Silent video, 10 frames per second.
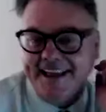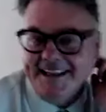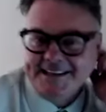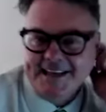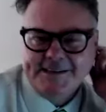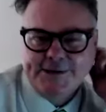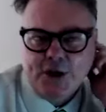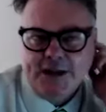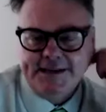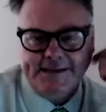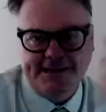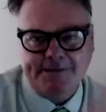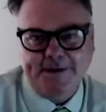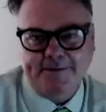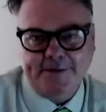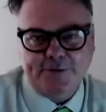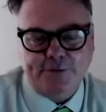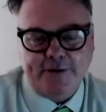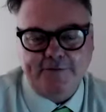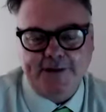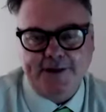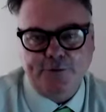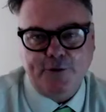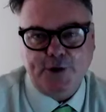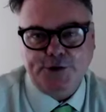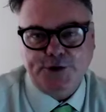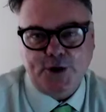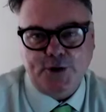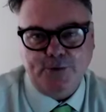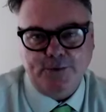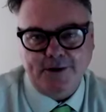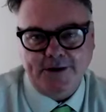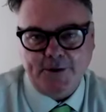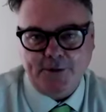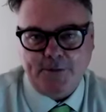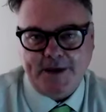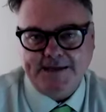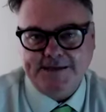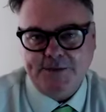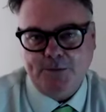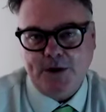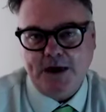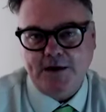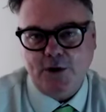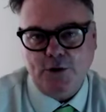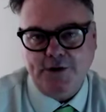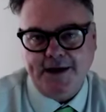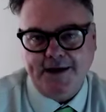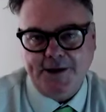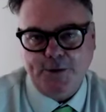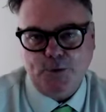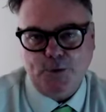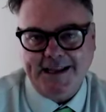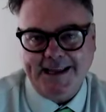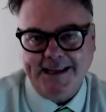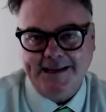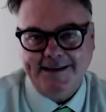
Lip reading: Is it a bit of a traveling roadshow, what you're about to embark on, you and Willie?